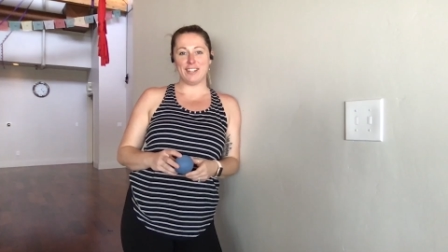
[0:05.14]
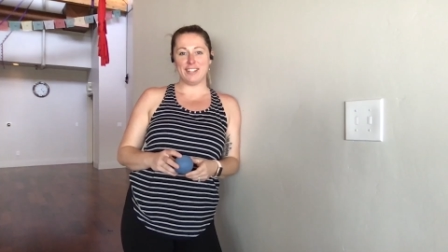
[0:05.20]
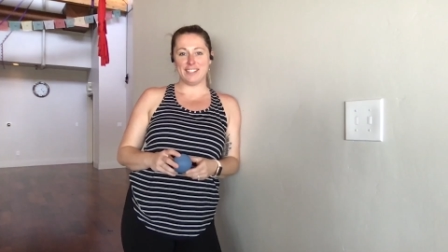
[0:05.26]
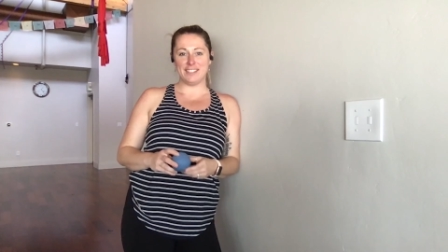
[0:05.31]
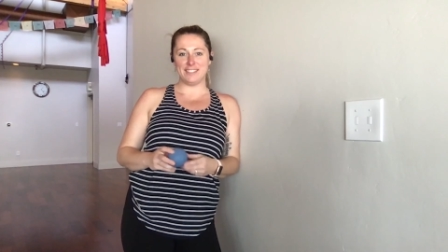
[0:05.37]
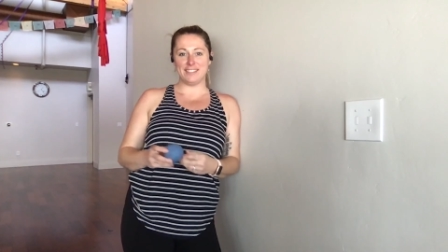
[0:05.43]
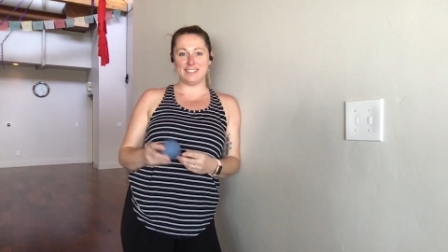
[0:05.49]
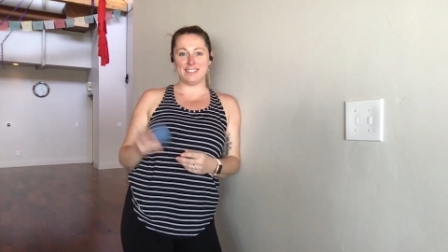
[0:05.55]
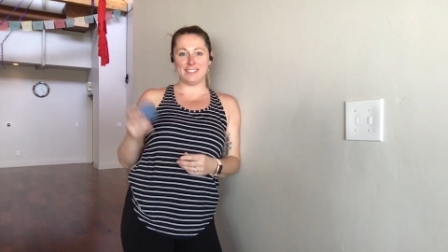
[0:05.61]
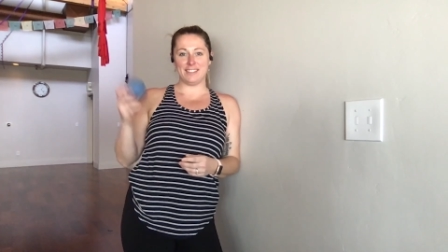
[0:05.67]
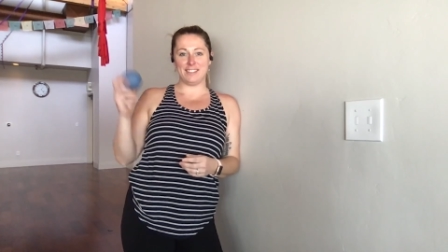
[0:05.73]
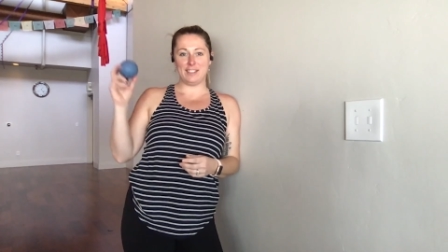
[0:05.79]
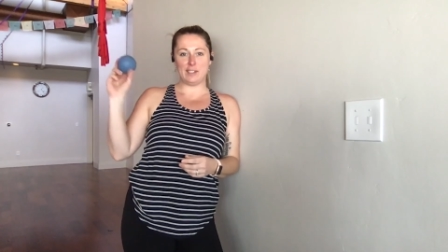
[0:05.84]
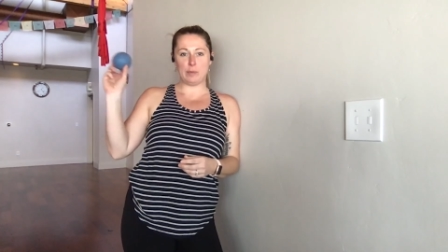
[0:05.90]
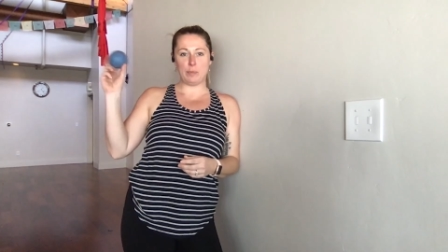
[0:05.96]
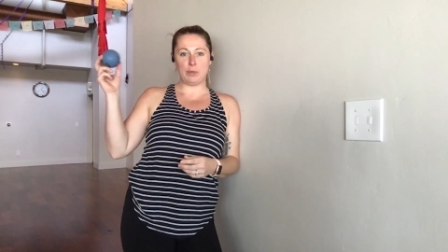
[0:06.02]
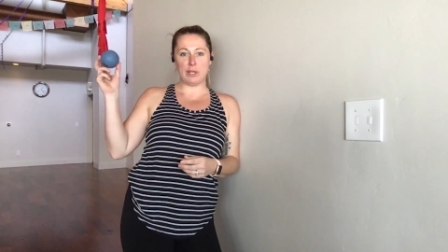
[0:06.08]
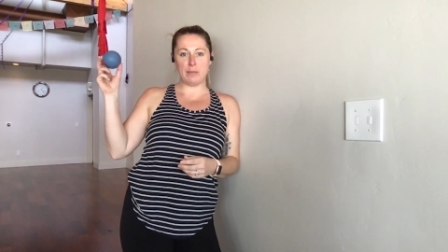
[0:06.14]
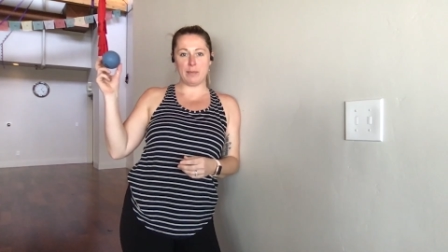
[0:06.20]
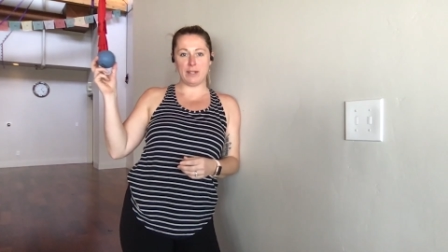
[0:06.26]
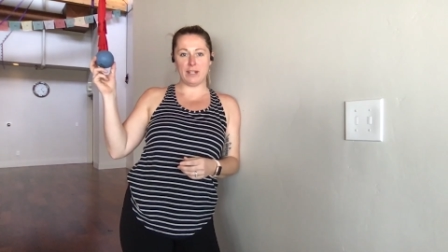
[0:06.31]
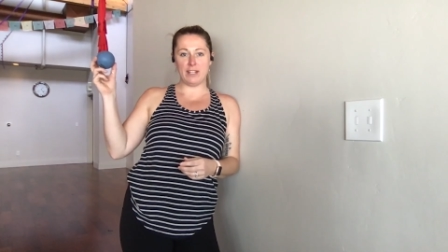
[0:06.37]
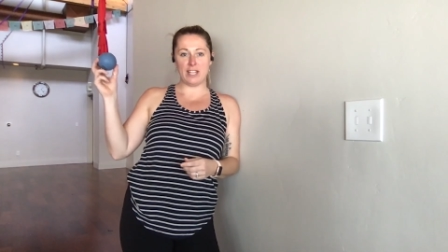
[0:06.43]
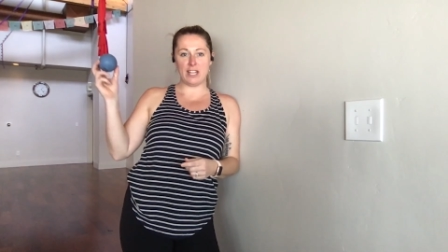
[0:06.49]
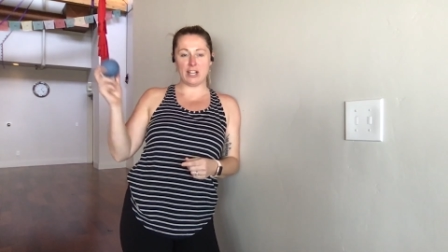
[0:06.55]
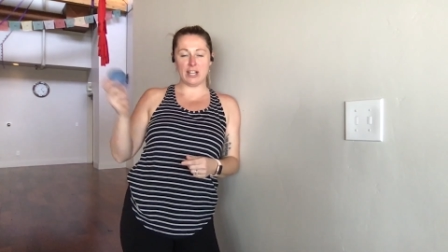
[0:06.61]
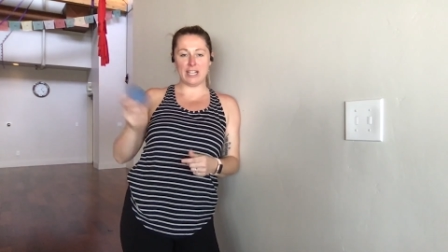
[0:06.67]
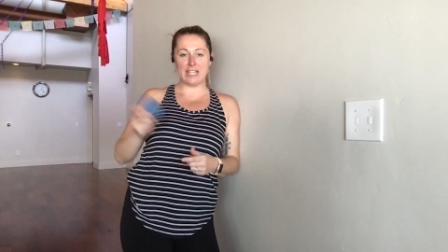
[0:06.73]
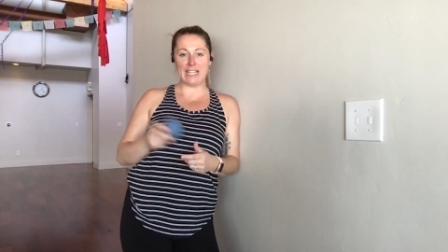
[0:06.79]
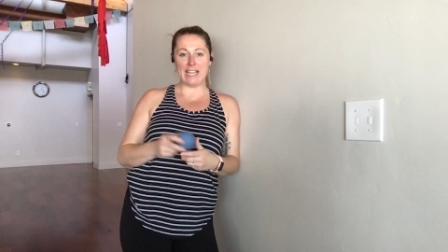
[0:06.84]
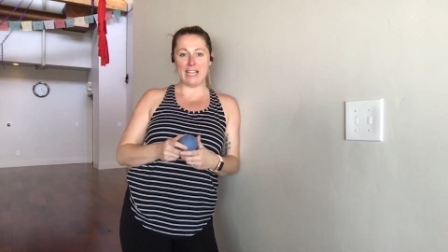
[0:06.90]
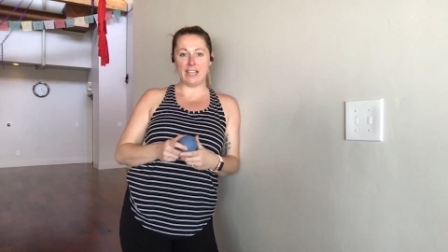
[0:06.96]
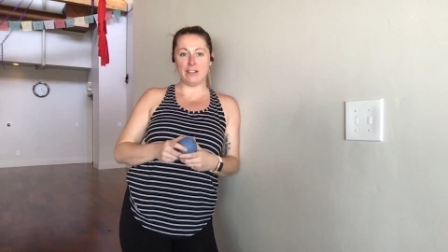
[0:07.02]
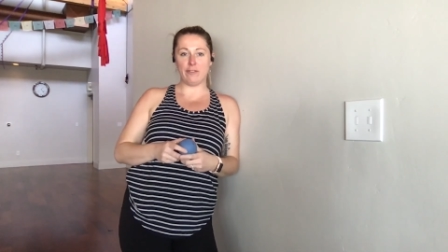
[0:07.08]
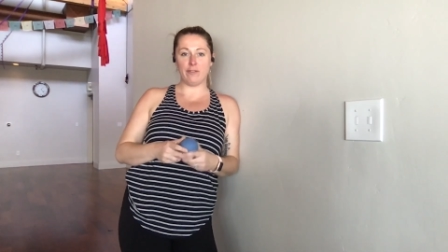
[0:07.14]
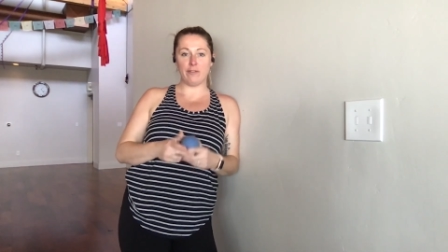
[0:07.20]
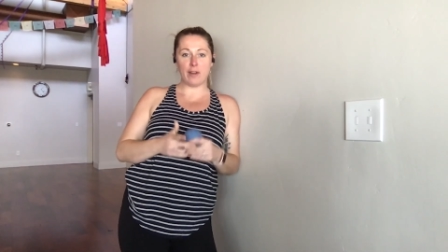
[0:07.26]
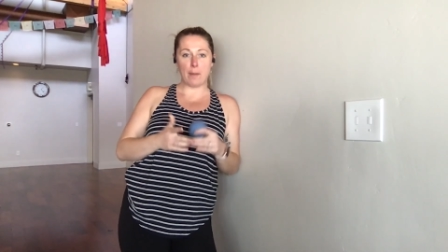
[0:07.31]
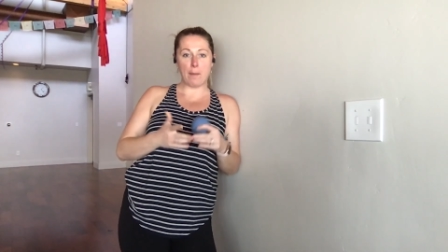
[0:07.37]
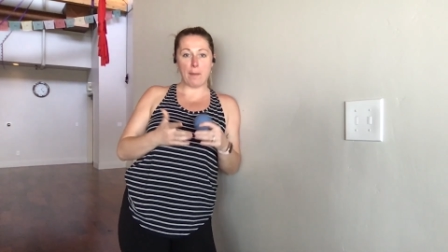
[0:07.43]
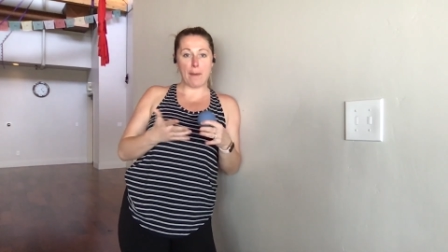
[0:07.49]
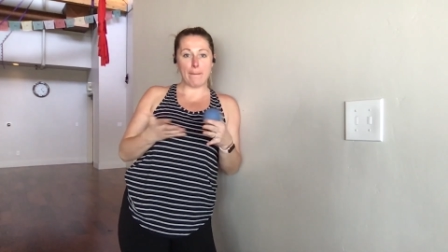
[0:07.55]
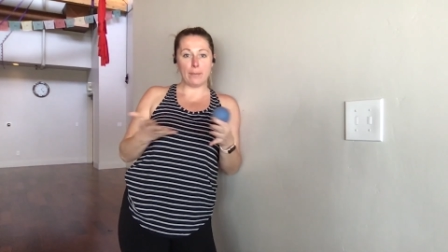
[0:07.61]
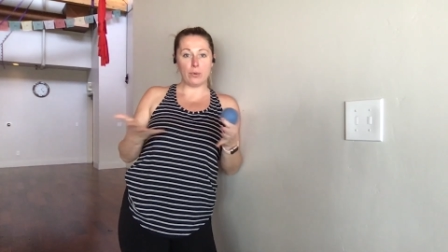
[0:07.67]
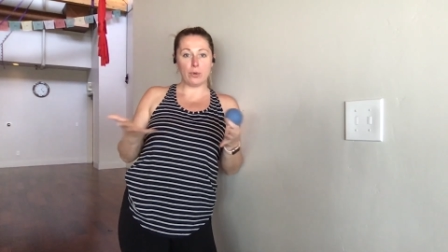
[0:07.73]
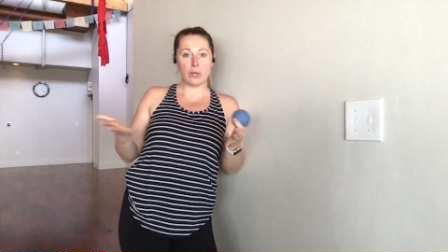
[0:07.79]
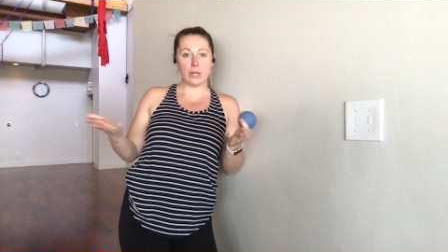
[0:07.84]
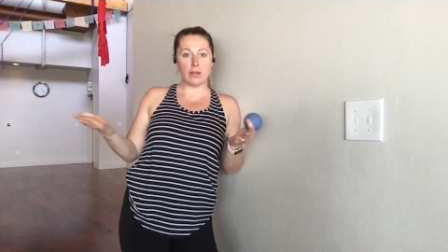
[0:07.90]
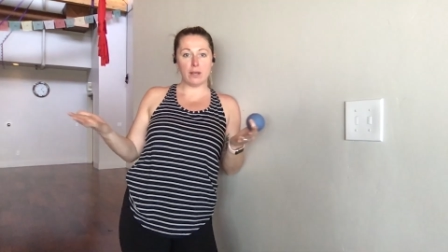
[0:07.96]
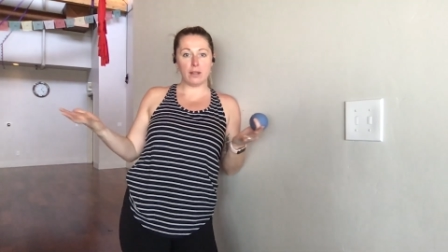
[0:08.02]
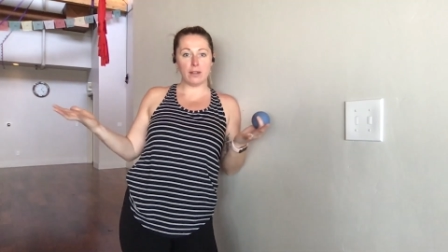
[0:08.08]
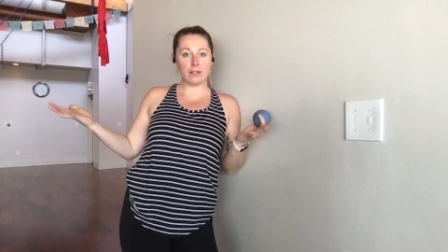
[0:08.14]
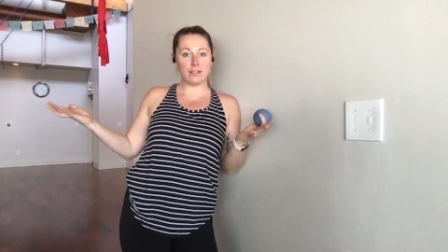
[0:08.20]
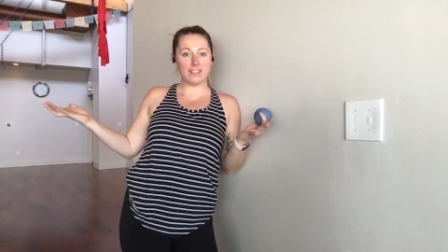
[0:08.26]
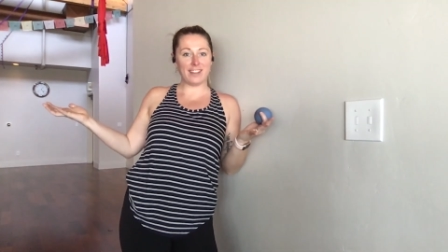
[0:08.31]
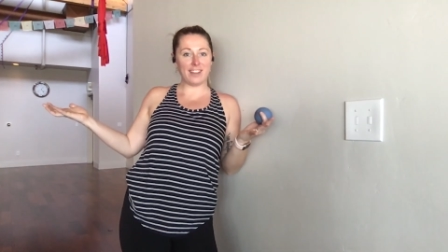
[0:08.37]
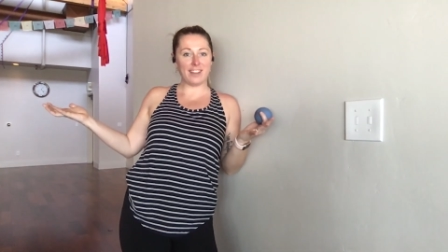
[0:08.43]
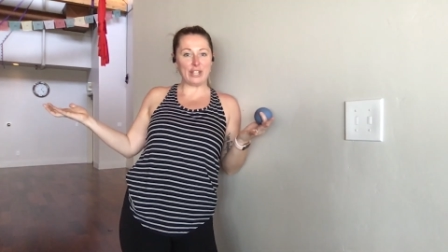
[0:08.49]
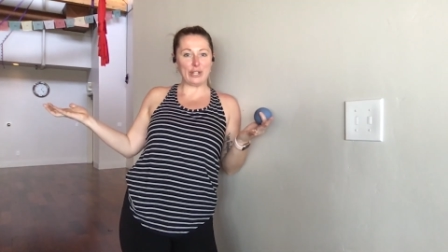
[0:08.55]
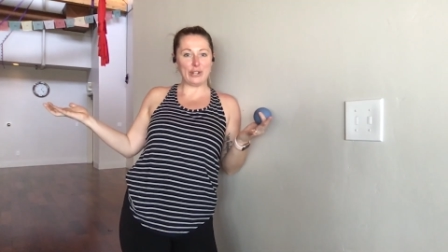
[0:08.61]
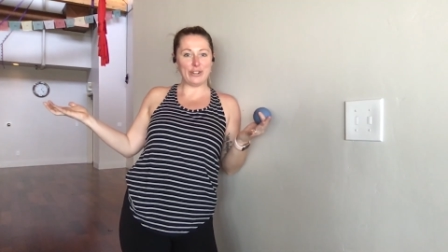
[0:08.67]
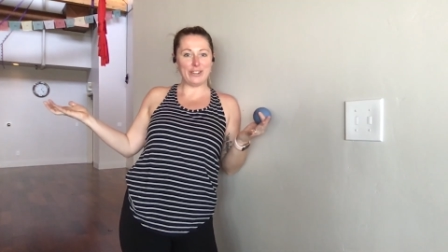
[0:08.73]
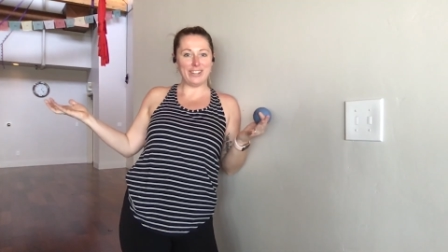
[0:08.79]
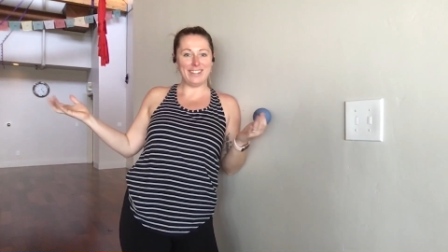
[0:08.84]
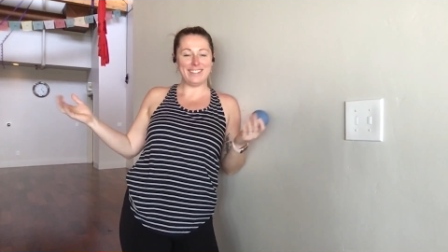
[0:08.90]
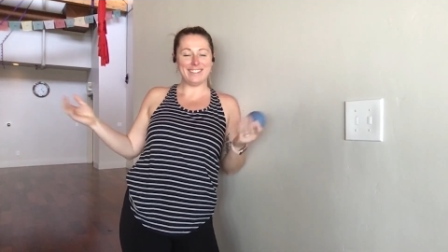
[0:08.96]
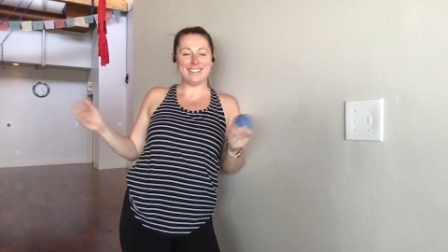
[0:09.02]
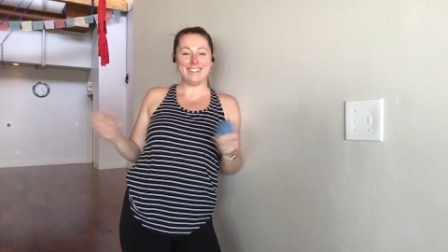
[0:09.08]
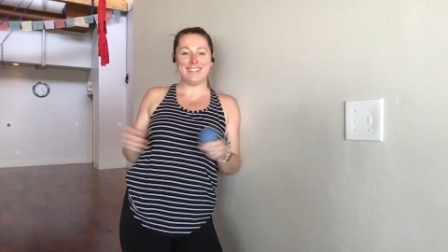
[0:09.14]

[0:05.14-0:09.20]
friends, Alyssa Prettyman here again from Breathe Together Yoga.